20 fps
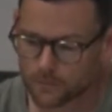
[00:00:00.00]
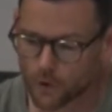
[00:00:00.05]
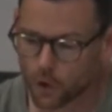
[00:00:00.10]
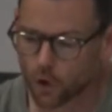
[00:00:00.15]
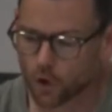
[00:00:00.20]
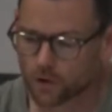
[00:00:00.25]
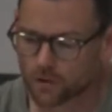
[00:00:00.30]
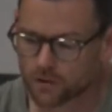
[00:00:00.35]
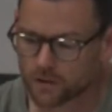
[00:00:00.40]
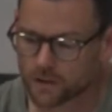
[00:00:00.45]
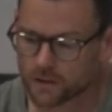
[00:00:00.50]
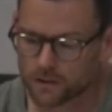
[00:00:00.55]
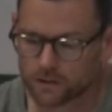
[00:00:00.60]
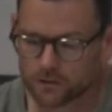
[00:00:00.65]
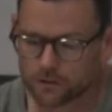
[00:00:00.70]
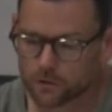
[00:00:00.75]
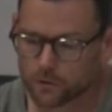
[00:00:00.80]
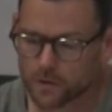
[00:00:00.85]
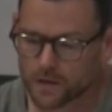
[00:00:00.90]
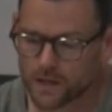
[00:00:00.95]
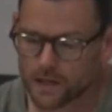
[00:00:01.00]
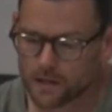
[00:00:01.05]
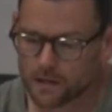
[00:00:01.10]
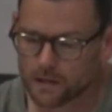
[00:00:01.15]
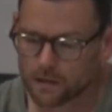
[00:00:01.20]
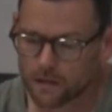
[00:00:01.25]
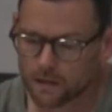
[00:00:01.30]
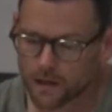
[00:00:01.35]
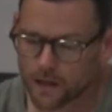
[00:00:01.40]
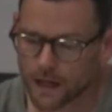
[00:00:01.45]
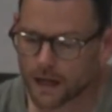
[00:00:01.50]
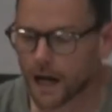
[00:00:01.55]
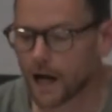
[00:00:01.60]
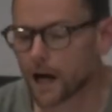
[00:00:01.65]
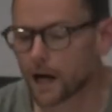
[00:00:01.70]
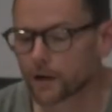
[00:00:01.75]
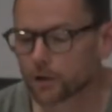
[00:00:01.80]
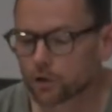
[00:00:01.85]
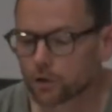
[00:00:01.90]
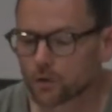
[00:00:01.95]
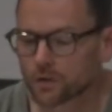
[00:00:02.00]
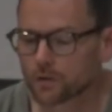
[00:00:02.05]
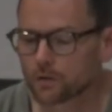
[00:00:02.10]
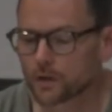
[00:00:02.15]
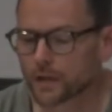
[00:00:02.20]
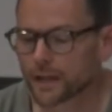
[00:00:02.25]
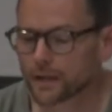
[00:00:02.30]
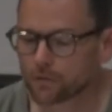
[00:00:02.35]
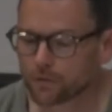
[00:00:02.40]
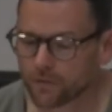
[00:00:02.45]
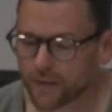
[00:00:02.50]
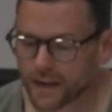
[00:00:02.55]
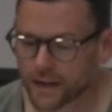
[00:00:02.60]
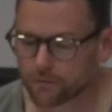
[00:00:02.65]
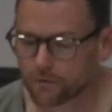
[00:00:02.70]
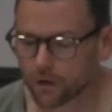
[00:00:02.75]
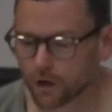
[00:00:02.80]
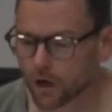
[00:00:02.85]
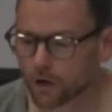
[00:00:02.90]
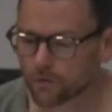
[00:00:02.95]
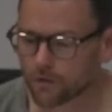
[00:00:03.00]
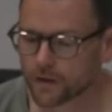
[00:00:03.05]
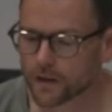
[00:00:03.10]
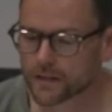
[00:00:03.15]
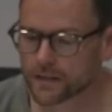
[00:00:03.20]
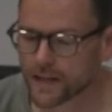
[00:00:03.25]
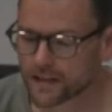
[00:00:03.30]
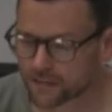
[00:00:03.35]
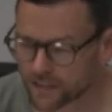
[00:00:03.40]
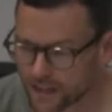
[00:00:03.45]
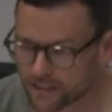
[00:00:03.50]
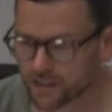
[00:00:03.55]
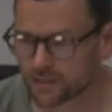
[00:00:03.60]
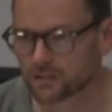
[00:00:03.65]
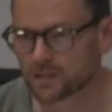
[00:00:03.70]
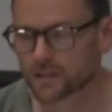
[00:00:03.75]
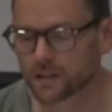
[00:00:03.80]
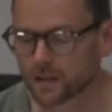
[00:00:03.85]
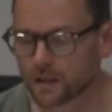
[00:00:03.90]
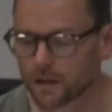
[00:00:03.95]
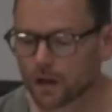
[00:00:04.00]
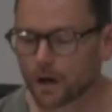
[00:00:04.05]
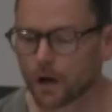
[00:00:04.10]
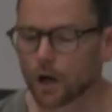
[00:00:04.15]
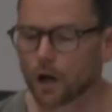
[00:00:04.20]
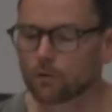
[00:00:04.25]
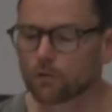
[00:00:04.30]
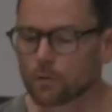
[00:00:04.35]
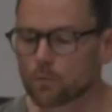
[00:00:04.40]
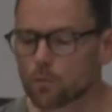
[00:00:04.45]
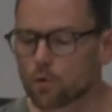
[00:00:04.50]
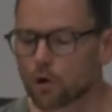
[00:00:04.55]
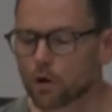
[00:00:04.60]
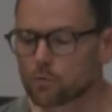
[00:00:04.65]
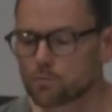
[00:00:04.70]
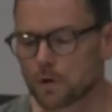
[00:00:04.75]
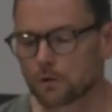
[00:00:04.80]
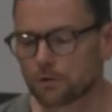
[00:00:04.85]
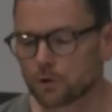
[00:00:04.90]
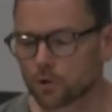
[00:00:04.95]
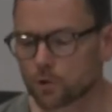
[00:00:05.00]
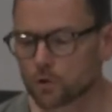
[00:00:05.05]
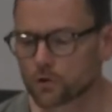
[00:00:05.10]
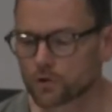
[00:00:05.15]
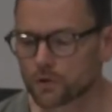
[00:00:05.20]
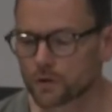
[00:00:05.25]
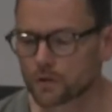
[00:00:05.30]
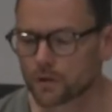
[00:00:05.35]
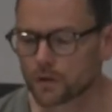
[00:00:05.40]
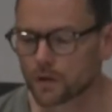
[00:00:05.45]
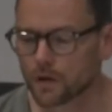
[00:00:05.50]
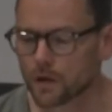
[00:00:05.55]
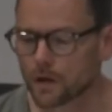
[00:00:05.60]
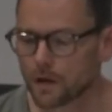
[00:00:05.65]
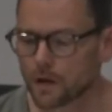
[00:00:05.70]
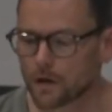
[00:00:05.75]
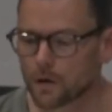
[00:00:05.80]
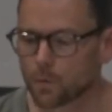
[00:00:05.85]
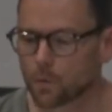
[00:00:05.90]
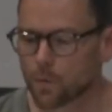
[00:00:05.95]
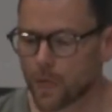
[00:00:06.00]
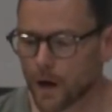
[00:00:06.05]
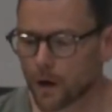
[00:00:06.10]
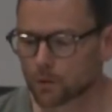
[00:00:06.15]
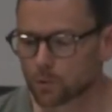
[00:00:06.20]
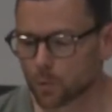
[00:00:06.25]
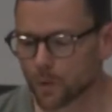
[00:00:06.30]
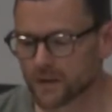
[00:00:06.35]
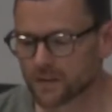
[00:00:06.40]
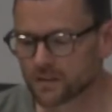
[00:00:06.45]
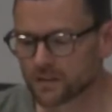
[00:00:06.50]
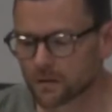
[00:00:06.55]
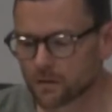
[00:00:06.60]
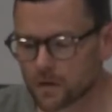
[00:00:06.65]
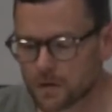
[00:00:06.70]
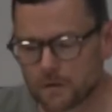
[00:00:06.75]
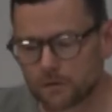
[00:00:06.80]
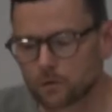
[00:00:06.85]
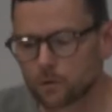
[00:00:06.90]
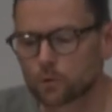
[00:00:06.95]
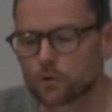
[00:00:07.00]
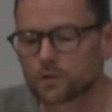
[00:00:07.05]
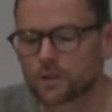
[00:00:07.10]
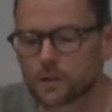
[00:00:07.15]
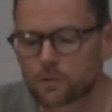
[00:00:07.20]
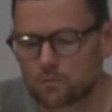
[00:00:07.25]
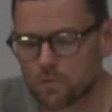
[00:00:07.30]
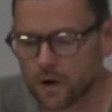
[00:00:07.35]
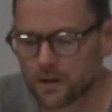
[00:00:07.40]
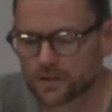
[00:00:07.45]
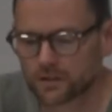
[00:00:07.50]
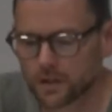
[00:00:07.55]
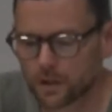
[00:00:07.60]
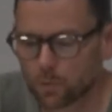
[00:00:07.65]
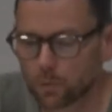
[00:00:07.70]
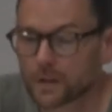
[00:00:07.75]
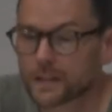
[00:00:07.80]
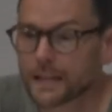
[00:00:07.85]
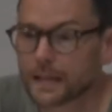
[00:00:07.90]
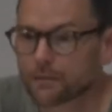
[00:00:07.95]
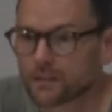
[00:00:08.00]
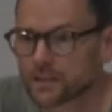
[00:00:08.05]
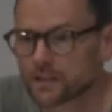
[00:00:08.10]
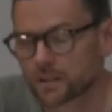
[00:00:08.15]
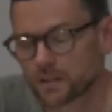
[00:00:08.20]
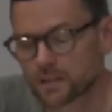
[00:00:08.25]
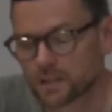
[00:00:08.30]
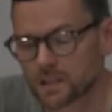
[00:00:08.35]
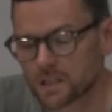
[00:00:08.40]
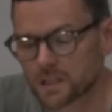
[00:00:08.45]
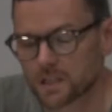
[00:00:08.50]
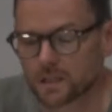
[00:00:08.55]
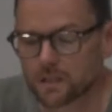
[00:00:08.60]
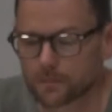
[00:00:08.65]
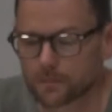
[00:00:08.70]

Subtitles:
Trotsky disagreed and argued in favor of the necessity of a world revolution, without which the revolution in Russia would never succeed.